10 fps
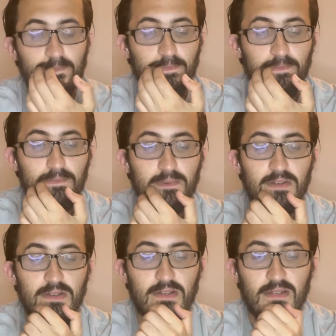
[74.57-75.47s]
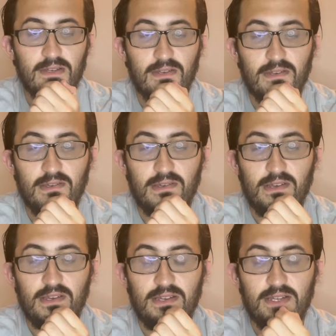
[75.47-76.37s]

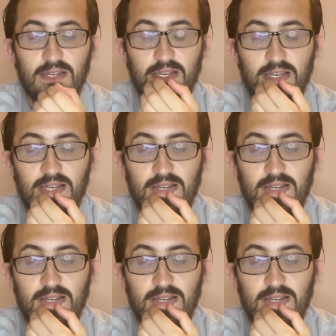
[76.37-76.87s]
[no speech]